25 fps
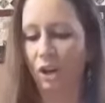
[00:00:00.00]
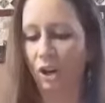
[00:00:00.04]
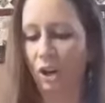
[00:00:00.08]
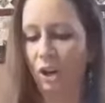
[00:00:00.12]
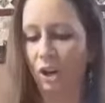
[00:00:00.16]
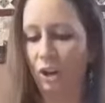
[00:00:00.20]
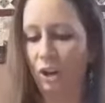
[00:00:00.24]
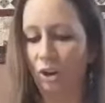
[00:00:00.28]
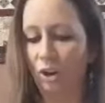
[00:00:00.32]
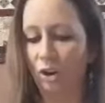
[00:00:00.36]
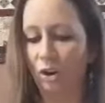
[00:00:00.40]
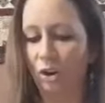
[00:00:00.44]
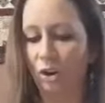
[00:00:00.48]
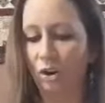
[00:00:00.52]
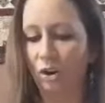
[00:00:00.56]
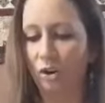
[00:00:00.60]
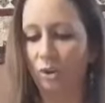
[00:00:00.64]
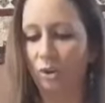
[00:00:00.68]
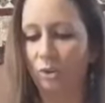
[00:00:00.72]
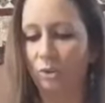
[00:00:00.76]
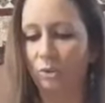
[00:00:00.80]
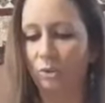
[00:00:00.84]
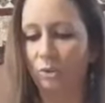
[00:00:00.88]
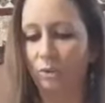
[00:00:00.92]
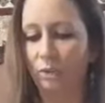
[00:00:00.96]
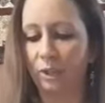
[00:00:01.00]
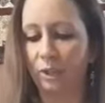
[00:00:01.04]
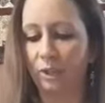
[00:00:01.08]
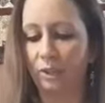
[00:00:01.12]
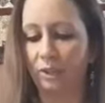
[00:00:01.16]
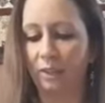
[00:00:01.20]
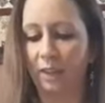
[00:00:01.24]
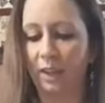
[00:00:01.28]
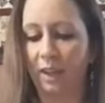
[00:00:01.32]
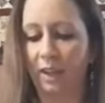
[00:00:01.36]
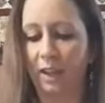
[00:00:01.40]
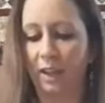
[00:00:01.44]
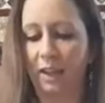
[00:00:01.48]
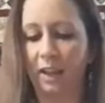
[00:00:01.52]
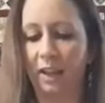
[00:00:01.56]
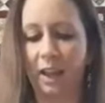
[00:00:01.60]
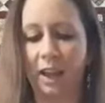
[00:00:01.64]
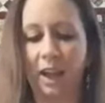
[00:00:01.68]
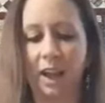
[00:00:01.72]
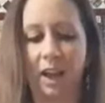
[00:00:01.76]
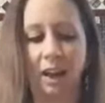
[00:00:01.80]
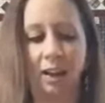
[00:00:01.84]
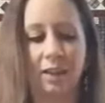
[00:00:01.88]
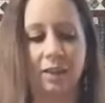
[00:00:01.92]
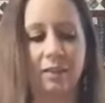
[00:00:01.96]
Oh, were they
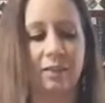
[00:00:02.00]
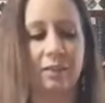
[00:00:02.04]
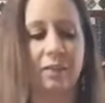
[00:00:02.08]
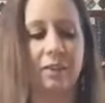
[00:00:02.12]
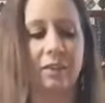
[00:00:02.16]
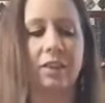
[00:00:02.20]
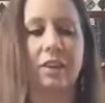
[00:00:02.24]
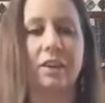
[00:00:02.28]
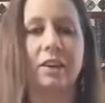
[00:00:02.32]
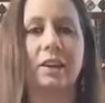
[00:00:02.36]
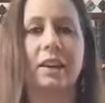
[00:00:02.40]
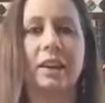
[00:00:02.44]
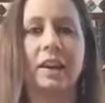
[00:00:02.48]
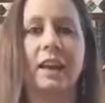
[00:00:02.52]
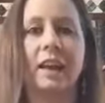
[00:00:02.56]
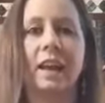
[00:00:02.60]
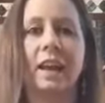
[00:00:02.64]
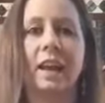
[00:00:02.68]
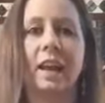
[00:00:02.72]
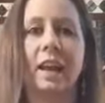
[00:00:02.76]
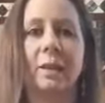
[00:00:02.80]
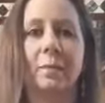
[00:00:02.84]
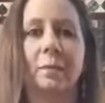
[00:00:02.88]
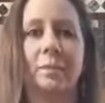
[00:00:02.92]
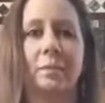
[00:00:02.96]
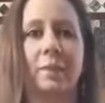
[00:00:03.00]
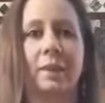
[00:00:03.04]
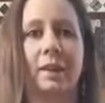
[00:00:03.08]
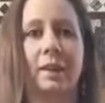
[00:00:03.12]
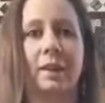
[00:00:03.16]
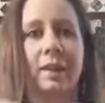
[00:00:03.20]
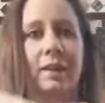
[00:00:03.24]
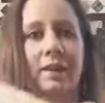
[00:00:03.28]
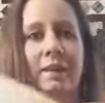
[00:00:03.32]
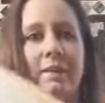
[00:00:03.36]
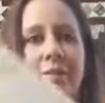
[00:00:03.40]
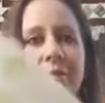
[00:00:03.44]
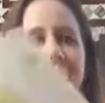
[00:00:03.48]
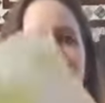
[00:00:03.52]
ever happy.